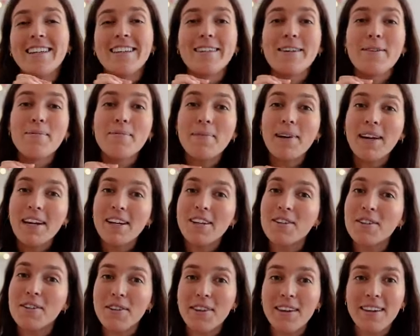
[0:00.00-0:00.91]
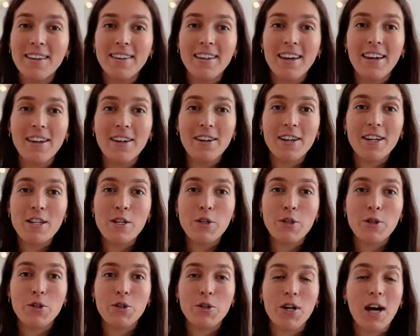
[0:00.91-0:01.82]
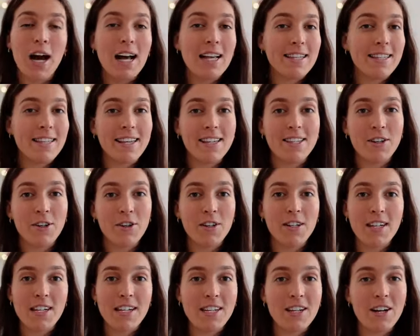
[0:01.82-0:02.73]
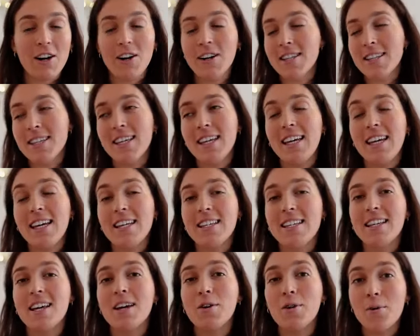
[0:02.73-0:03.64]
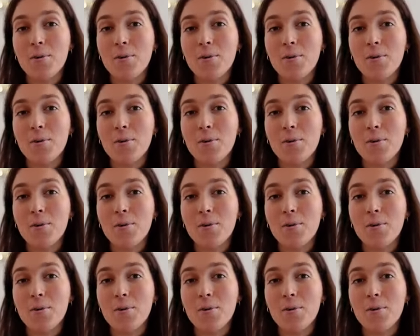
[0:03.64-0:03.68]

the major thing that you can do to assist your detox is